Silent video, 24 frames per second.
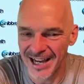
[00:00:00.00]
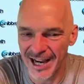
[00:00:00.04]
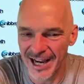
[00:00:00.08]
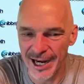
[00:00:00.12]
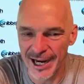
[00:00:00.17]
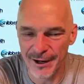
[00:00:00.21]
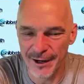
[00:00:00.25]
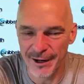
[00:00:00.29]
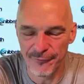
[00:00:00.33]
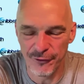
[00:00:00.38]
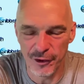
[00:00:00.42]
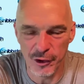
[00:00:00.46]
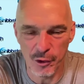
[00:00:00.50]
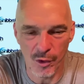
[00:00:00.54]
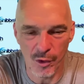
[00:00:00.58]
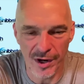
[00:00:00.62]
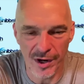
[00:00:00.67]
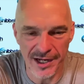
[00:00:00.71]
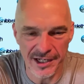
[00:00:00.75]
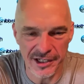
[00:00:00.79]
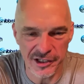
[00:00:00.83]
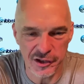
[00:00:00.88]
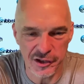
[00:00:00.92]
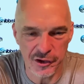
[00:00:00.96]
Every
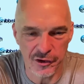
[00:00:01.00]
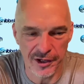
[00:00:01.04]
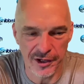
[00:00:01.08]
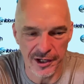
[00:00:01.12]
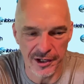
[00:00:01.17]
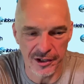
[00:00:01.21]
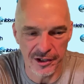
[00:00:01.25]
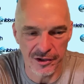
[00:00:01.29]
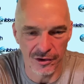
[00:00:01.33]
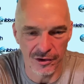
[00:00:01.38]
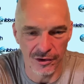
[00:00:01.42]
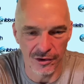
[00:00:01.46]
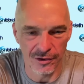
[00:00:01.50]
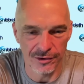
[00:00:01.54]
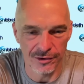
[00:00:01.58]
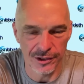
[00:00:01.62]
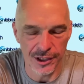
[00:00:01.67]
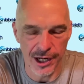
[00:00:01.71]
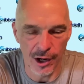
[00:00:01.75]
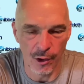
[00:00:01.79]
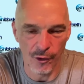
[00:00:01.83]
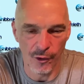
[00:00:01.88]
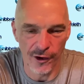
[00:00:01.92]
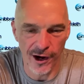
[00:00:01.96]
week is critical.
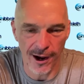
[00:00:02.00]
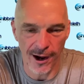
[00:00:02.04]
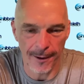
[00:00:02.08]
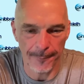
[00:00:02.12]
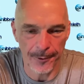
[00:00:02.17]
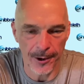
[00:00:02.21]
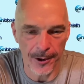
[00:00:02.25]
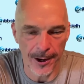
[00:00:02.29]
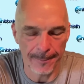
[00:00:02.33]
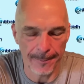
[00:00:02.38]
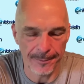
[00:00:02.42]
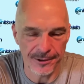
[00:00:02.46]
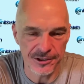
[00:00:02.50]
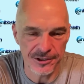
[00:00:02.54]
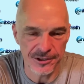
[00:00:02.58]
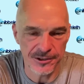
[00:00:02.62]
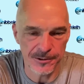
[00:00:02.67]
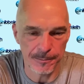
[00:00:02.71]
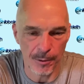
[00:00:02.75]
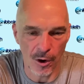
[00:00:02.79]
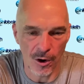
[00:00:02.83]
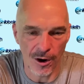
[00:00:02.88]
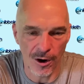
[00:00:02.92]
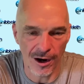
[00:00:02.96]
You know, we're not promised
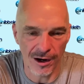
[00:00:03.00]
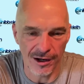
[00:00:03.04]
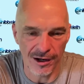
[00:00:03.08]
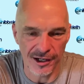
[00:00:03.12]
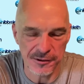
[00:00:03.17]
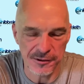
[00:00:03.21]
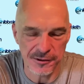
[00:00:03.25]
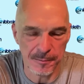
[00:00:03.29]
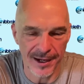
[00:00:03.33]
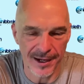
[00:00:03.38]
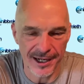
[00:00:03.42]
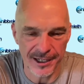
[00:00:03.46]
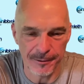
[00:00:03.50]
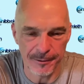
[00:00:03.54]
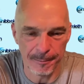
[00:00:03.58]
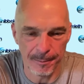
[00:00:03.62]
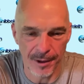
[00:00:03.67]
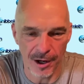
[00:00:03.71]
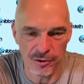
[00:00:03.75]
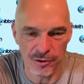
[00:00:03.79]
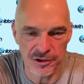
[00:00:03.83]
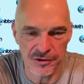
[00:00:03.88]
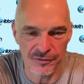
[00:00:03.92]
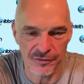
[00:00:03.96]
tomorrow. Let's make the
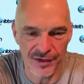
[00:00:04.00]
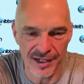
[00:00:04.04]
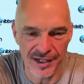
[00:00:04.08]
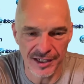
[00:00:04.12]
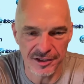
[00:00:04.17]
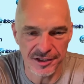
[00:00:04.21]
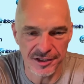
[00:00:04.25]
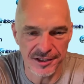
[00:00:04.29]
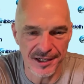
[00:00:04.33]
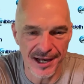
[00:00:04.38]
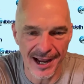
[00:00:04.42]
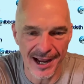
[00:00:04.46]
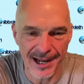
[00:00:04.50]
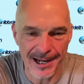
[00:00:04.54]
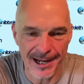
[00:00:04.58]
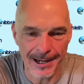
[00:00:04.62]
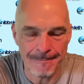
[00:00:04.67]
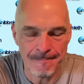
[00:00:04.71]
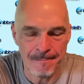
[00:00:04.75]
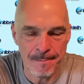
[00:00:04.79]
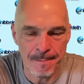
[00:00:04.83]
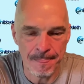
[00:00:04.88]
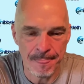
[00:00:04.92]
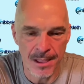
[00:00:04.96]
most of each
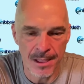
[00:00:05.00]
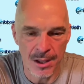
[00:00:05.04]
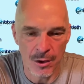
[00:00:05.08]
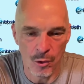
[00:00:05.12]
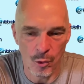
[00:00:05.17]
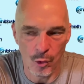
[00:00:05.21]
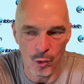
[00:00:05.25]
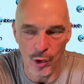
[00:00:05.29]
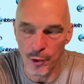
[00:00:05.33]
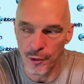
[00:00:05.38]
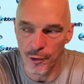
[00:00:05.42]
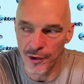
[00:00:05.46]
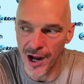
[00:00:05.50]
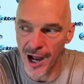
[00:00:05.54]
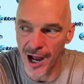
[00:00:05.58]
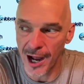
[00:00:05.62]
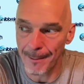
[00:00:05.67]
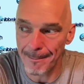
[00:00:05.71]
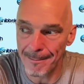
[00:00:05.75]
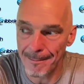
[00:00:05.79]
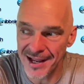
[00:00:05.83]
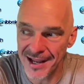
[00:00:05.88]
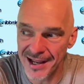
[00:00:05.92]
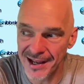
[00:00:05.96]
day. We were
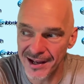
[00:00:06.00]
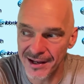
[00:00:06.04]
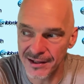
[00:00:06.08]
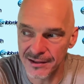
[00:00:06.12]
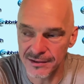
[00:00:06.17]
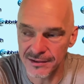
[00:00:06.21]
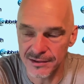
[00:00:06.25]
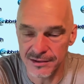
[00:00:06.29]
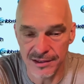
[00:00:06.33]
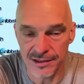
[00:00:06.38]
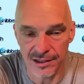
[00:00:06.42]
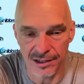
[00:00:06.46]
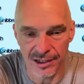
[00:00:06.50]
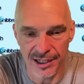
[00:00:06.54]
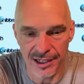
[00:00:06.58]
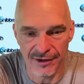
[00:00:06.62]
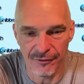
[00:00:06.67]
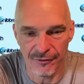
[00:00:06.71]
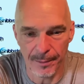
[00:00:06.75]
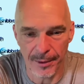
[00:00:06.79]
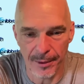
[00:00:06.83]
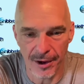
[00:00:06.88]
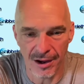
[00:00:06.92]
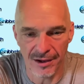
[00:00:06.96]
not meant to
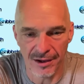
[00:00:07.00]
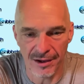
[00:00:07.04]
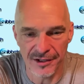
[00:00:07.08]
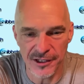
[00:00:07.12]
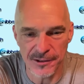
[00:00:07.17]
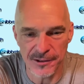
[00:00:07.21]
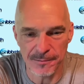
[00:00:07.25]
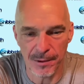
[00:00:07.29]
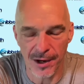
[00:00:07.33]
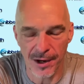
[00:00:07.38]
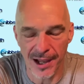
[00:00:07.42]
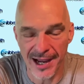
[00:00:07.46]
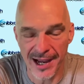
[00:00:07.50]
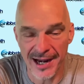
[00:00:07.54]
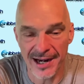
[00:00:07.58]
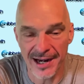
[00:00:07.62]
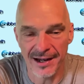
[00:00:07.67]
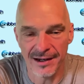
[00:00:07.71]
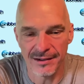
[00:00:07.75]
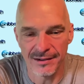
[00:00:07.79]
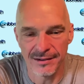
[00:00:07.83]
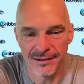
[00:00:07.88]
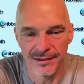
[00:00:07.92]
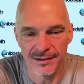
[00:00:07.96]
live upon this
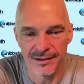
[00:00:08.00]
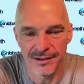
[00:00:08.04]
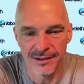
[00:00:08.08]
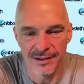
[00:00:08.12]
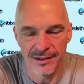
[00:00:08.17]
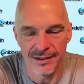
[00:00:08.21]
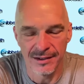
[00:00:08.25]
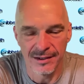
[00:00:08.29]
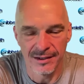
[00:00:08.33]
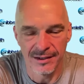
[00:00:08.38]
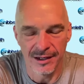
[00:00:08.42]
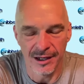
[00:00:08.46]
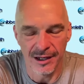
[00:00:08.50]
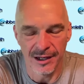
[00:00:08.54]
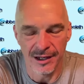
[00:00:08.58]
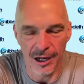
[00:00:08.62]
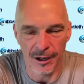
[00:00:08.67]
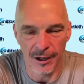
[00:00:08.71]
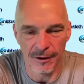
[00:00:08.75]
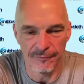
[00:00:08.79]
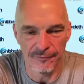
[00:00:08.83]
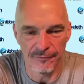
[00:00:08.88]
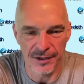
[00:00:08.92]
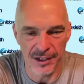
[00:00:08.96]
planet,
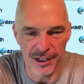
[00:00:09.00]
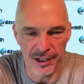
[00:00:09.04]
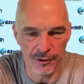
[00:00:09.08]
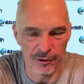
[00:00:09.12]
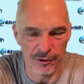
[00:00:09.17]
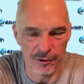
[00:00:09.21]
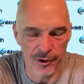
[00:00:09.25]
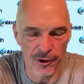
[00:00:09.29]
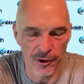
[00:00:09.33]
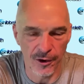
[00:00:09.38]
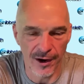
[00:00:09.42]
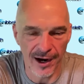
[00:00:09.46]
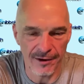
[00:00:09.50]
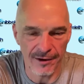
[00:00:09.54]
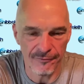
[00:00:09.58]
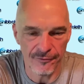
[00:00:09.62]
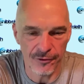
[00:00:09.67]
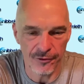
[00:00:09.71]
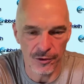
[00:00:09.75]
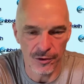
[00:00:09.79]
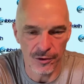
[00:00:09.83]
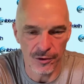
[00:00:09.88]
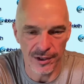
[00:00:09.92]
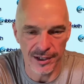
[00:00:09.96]
uh, feeling
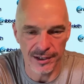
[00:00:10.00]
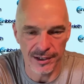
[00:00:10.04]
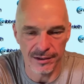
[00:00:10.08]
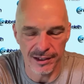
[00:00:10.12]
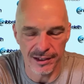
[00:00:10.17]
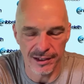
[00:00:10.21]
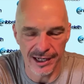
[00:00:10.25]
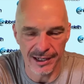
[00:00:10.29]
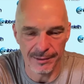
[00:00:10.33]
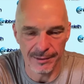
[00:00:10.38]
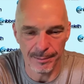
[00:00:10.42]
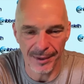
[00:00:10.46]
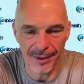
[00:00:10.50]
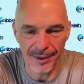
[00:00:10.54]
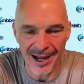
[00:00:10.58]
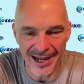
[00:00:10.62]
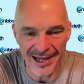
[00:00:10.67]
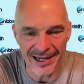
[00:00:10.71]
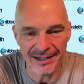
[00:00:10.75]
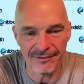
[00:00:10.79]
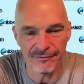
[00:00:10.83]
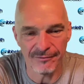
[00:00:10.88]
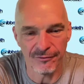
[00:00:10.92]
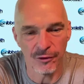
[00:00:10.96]
regretful and, and
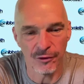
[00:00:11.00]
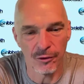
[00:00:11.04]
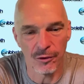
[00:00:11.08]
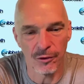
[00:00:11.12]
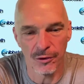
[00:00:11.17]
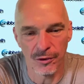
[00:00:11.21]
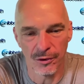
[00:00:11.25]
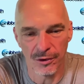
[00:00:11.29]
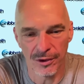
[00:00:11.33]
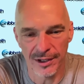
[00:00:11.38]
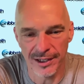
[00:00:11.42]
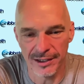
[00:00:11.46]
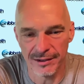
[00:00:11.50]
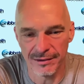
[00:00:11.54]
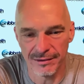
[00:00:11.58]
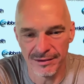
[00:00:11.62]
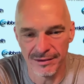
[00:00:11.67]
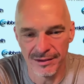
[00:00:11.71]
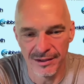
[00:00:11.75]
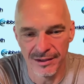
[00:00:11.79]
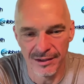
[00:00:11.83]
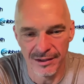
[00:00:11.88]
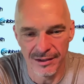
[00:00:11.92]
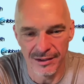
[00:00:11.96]
painful and